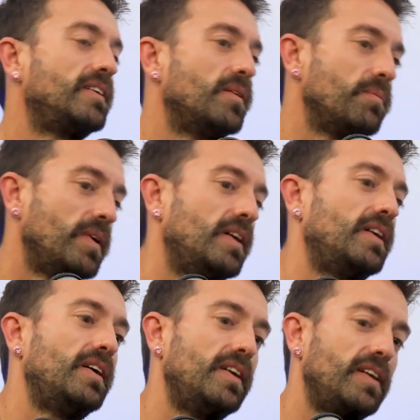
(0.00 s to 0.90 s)
Yeah, yep.
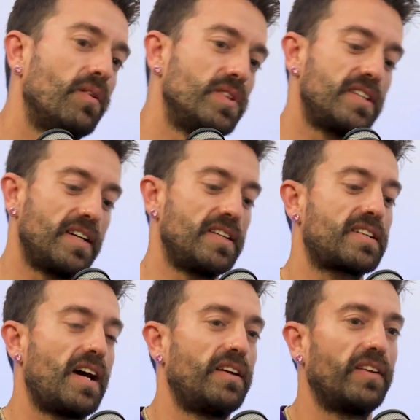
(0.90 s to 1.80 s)
I would say it's
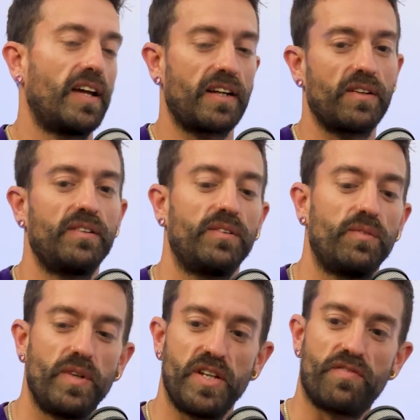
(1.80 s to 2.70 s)
kind of like
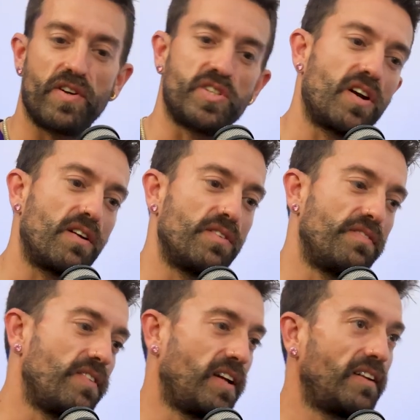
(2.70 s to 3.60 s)
when you first start
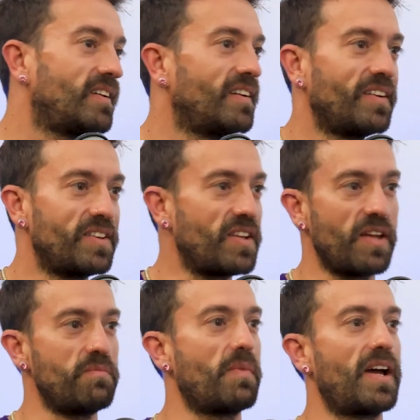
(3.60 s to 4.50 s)
roofing.
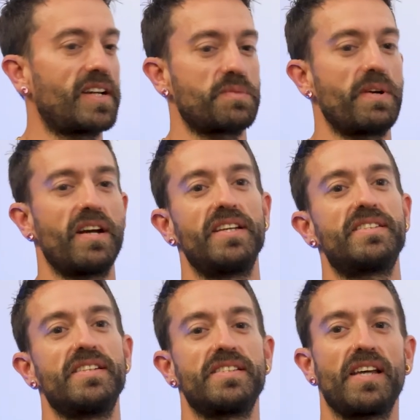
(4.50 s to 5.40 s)
In my
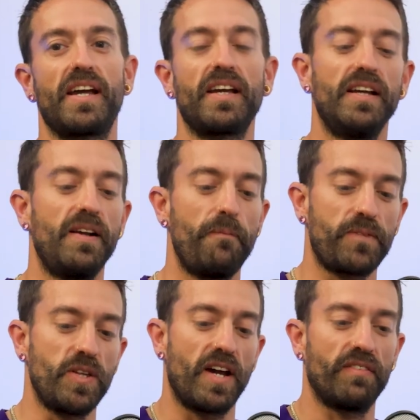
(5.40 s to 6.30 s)
experience, it's like
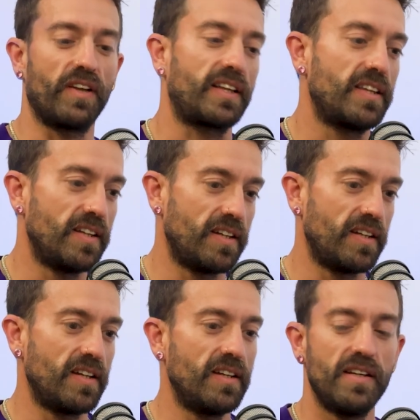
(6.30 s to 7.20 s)
you have like
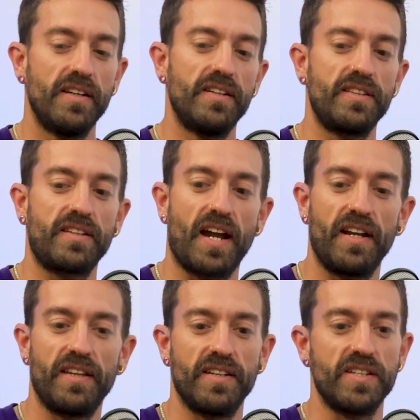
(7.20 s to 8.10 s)
the kind
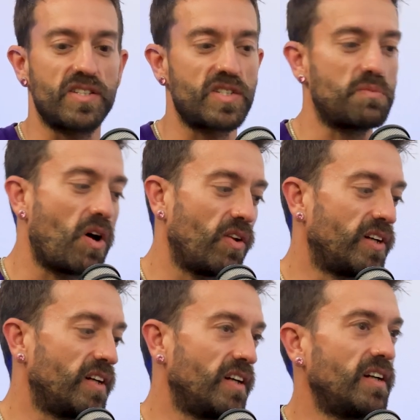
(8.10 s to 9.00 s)
of the
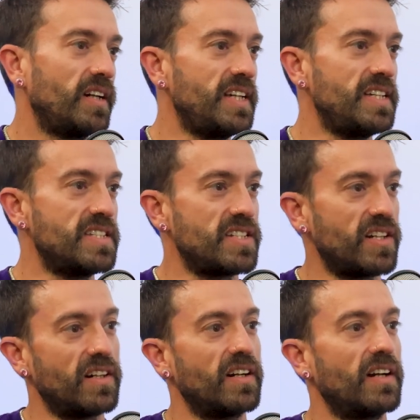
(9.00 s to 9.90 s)
smaller,
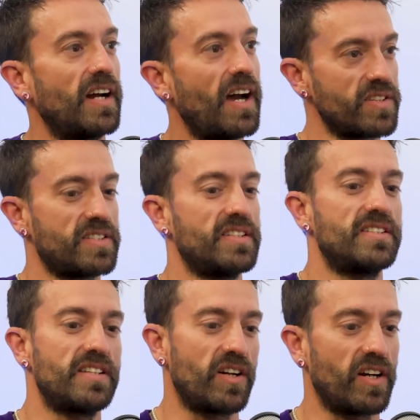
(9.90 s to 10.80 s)
easier
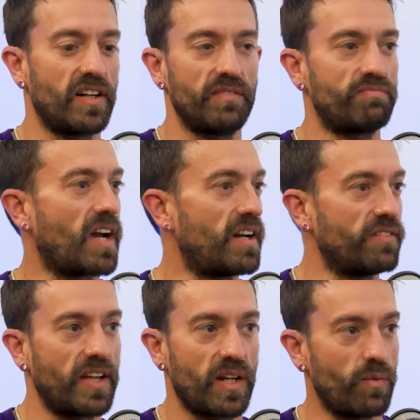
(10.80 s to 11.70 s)
houses that are kind of
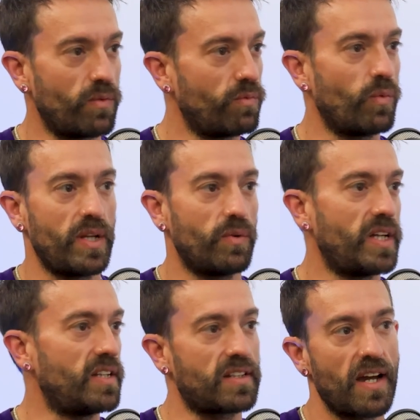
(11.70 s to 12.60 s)
like
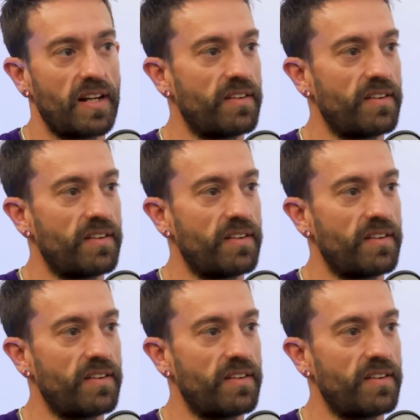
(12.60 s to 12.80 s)
win-win kind of.